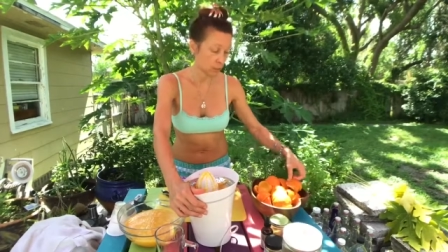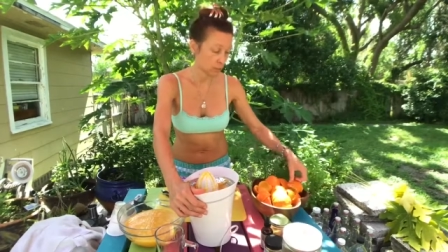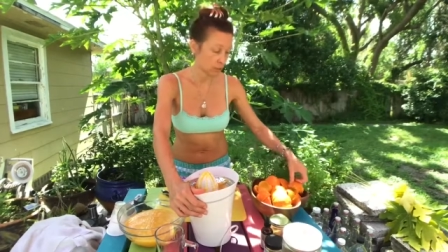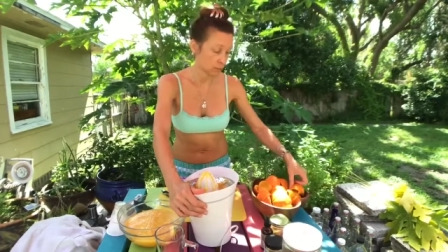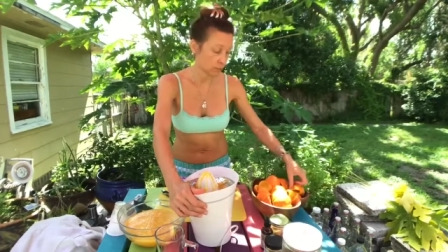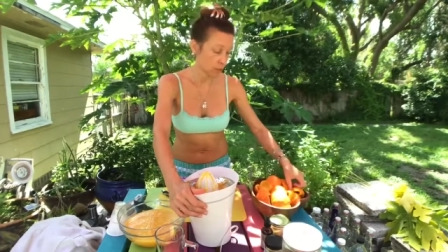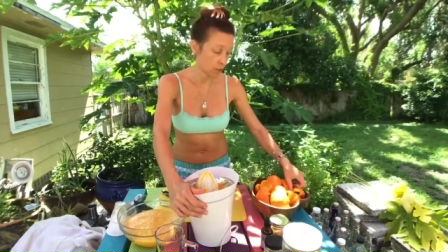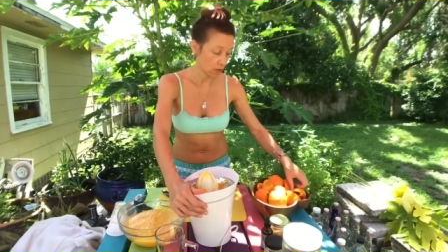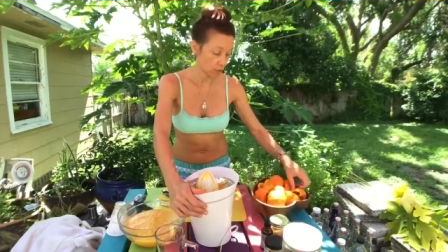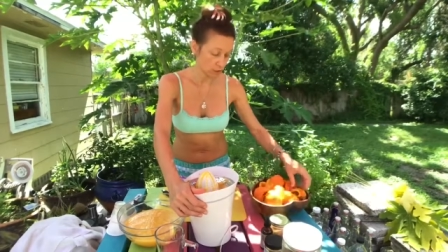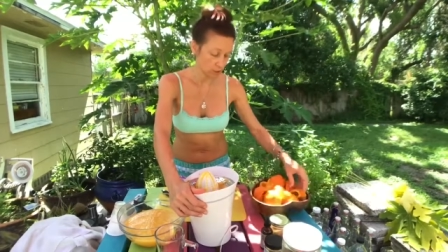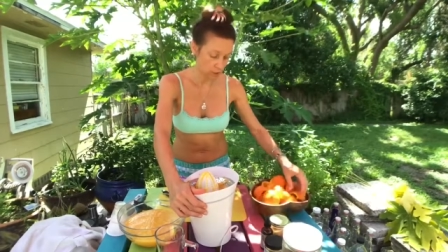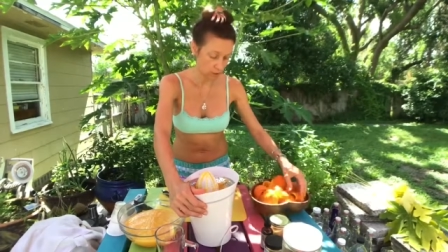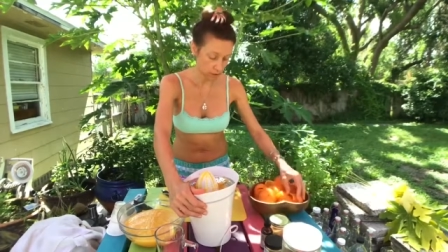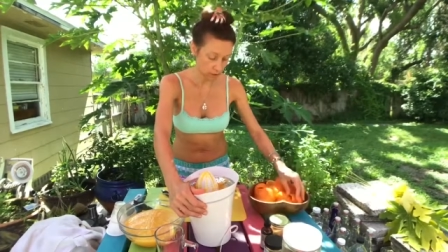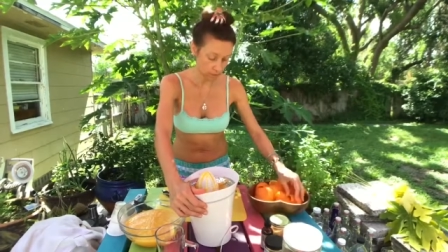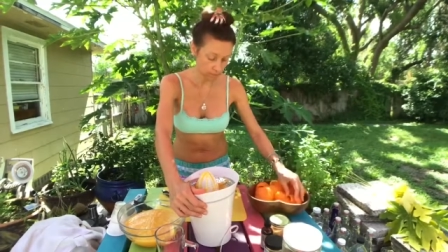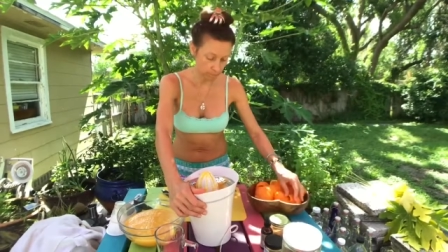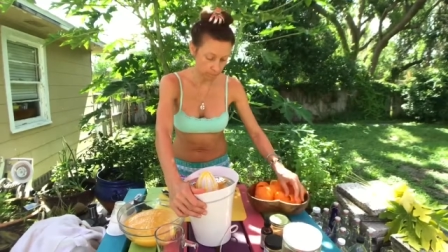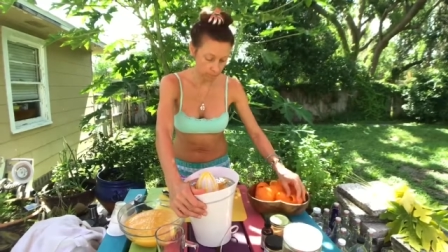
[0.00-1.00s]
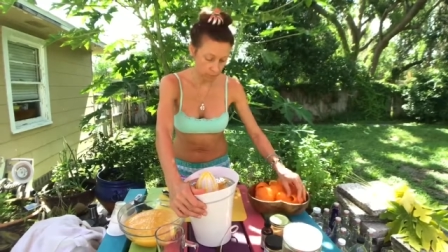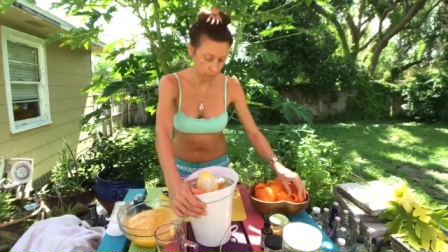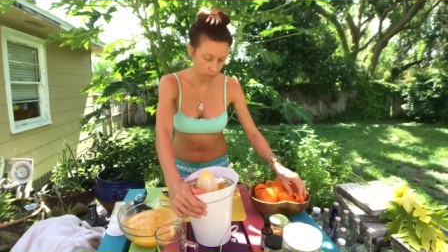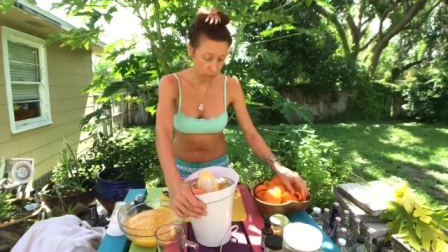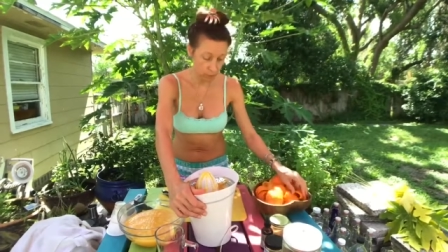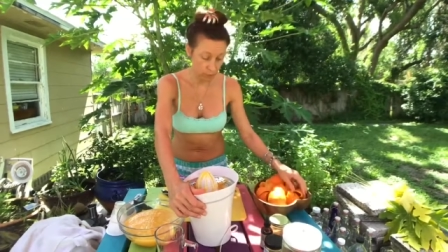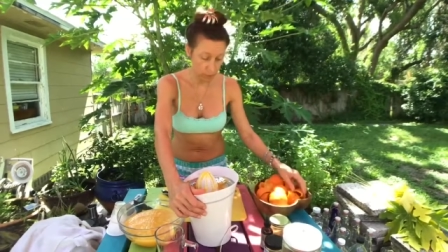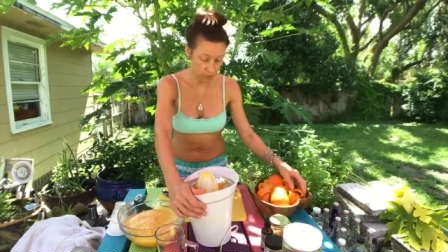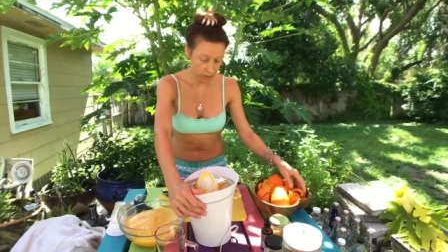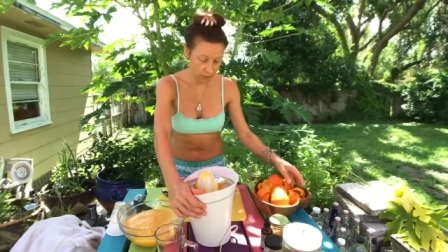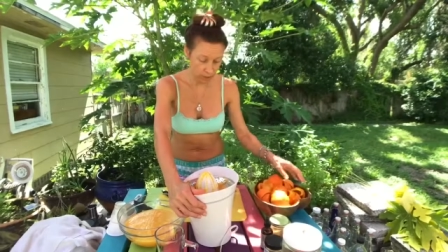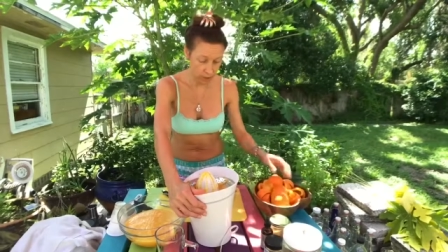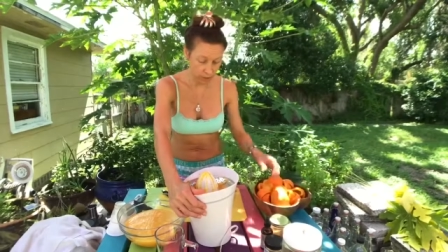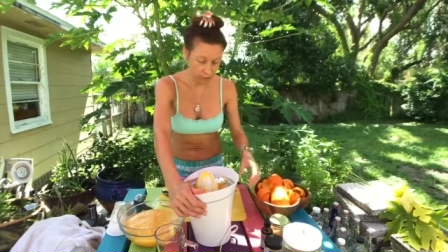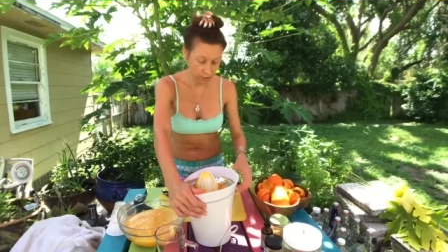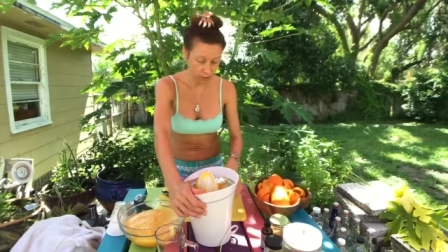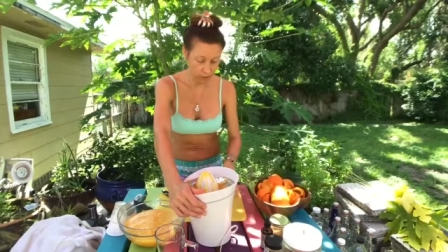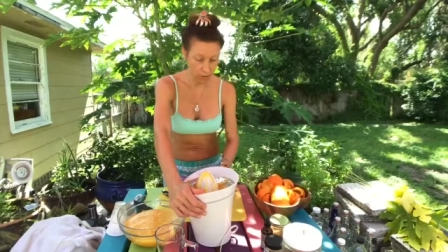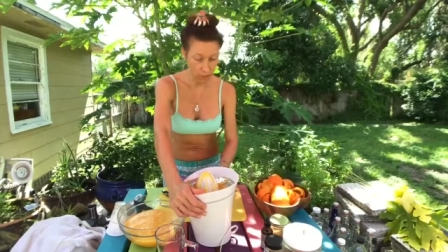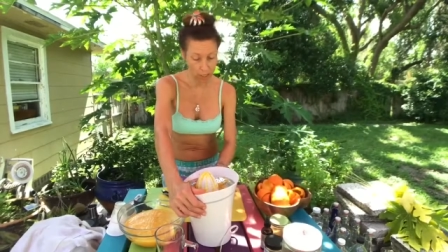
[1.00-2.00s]
with and processing over the
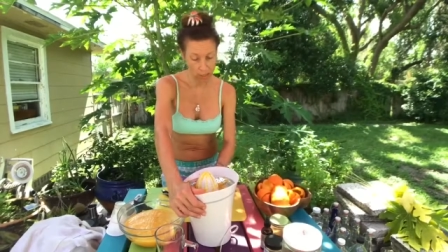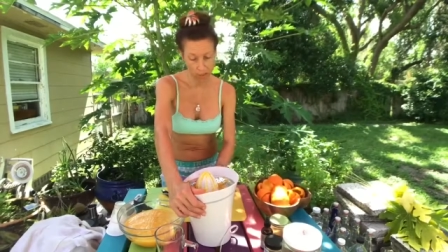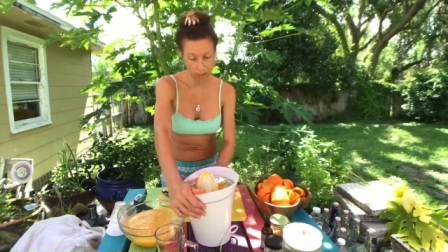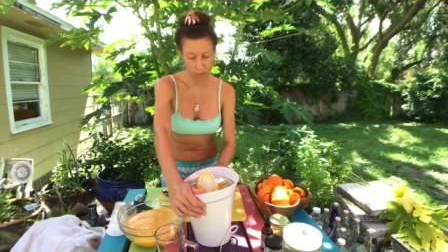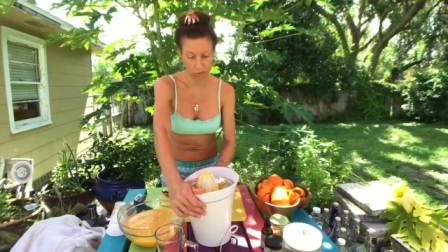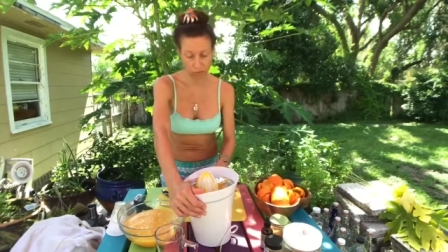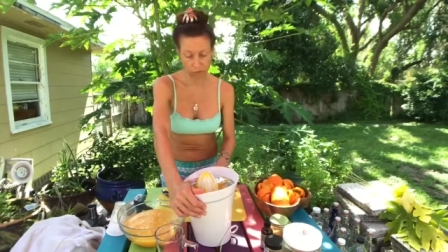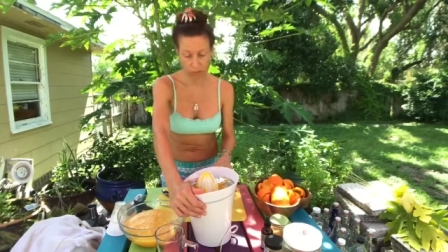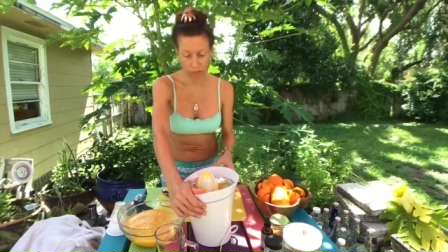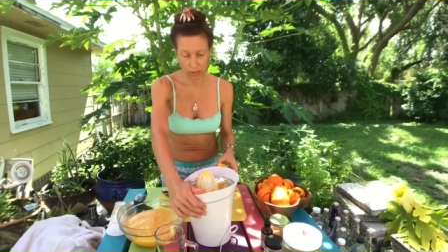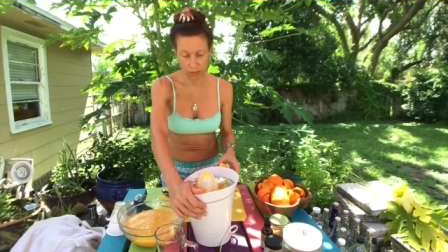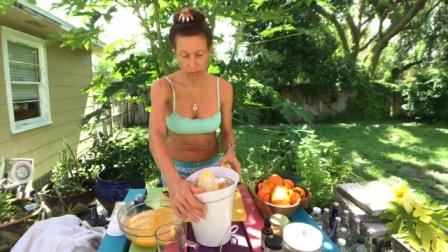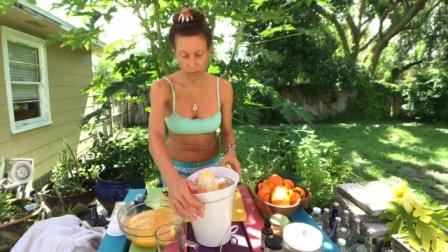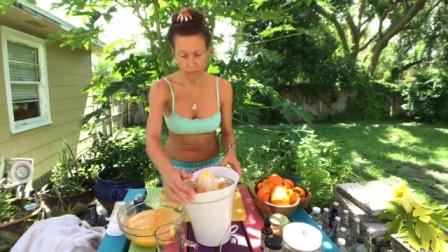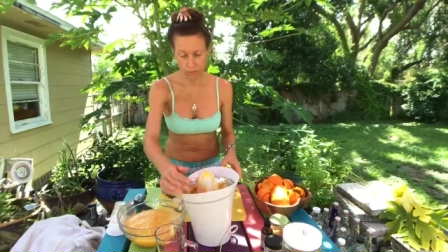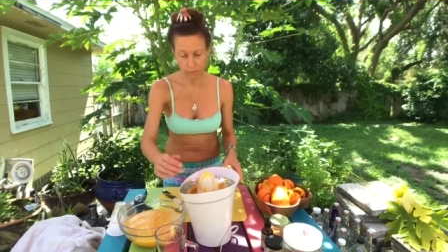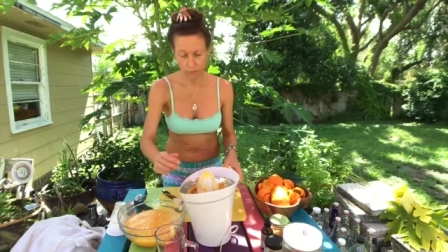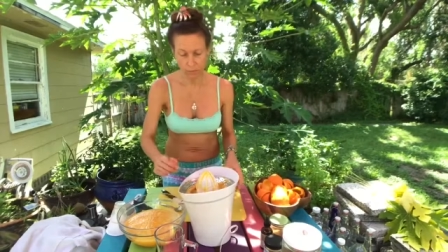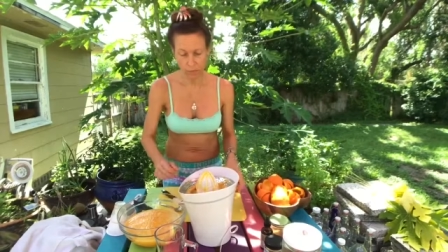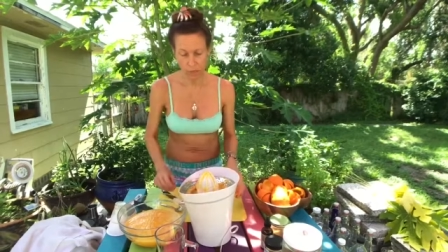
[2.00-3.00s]
years and not just recent,